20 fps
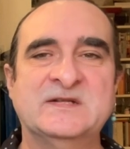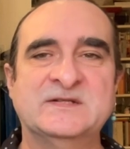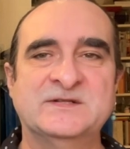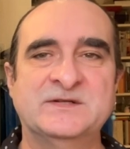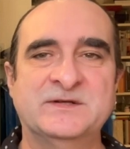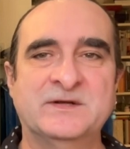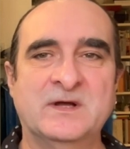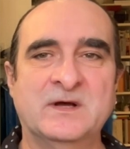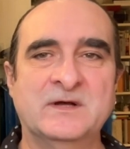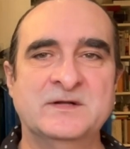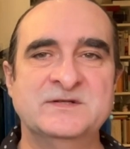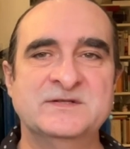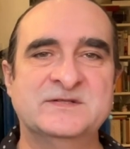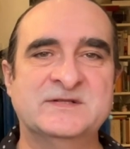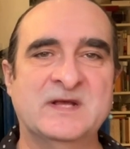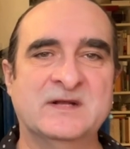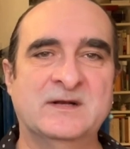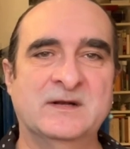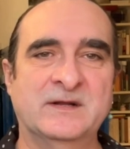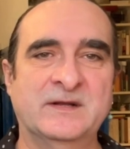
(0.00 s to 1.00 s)
is an
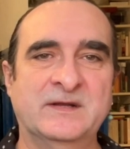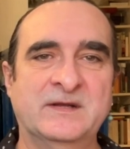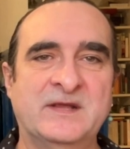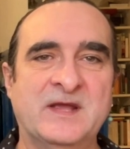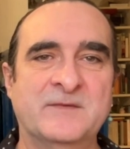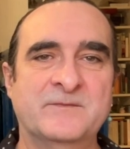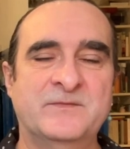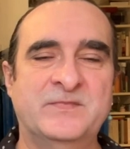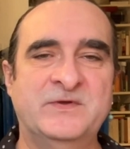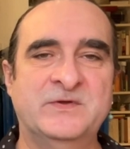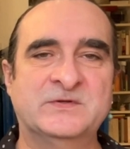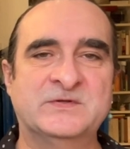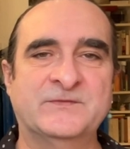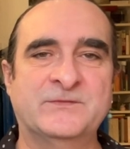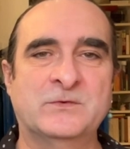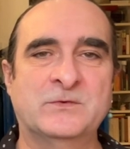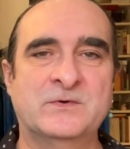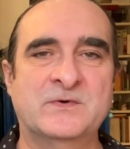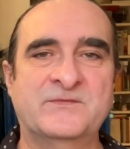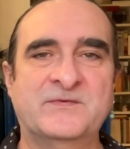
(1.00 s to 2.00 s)
unsettling yet
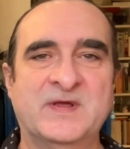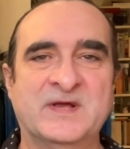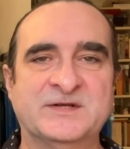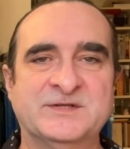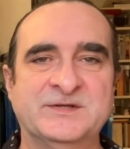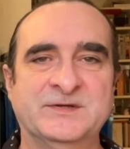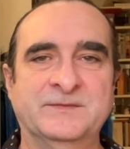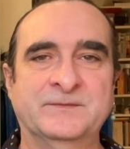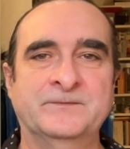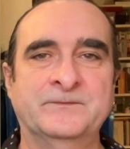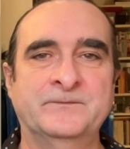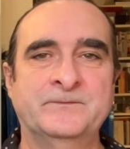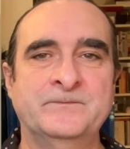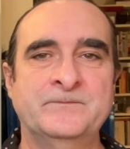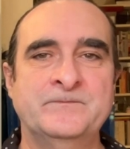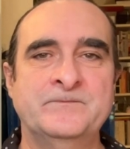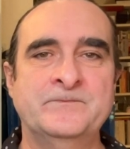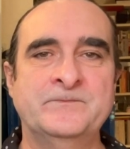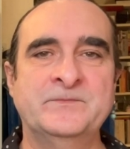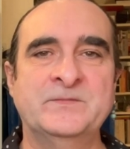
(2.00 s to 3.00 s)
beautiful reflection
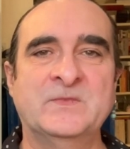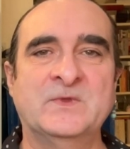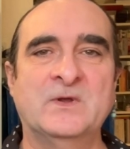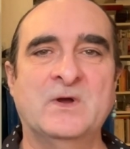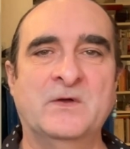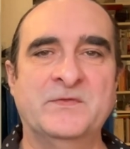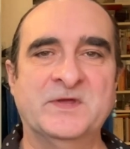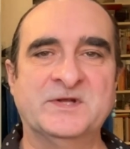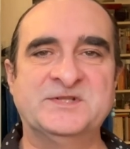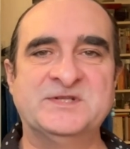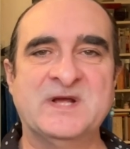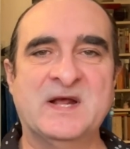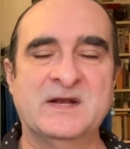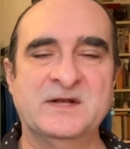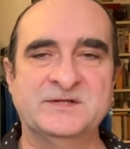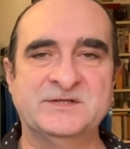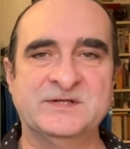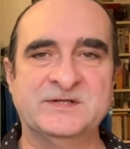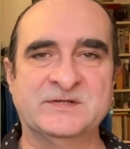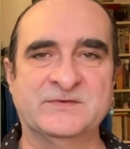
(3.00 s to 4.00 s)
on the
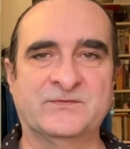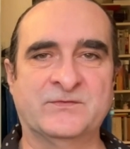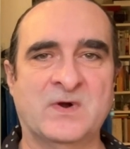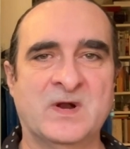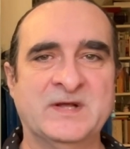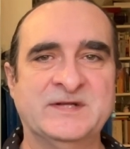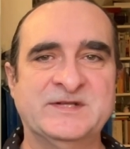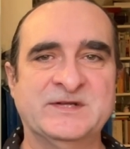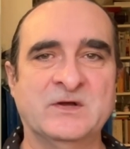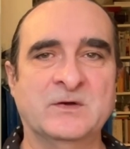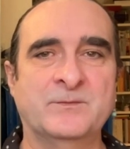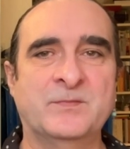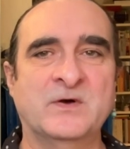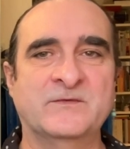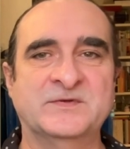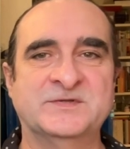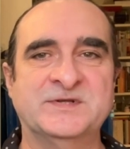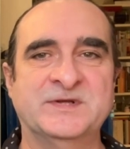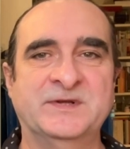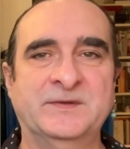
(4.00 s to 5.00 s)
challenges of writing on
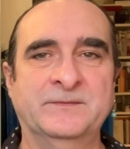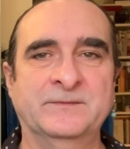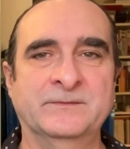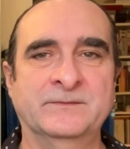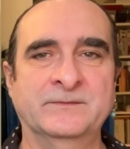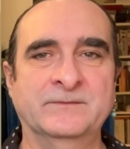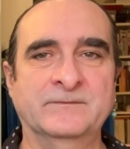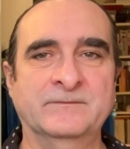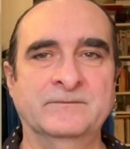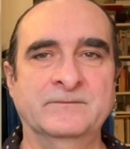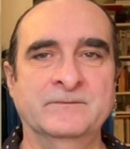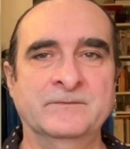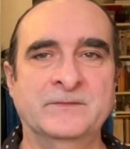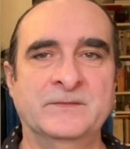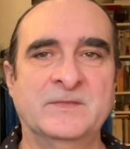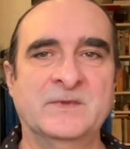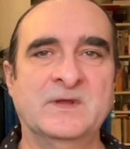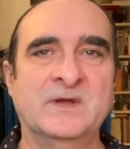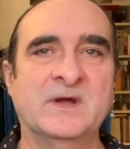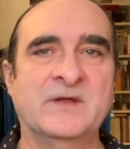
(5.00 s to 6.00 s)
poverty
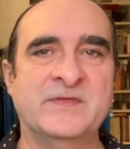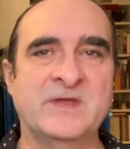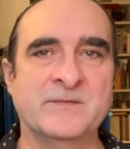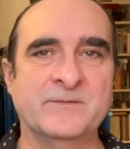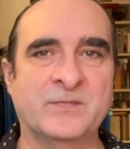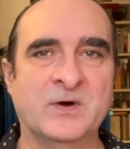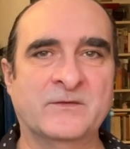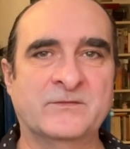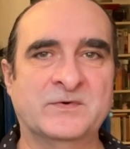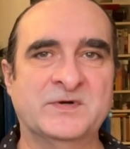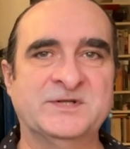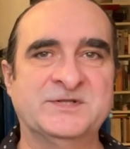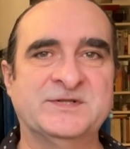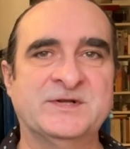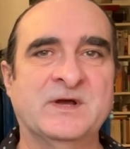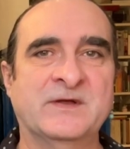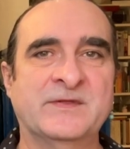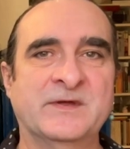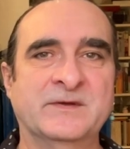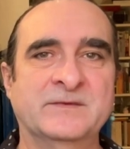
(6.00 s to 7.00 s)
and the impoverished
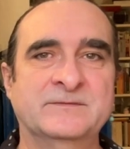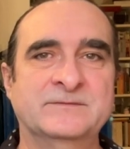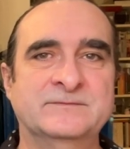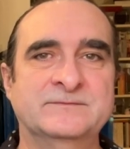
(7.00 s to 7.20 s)
other.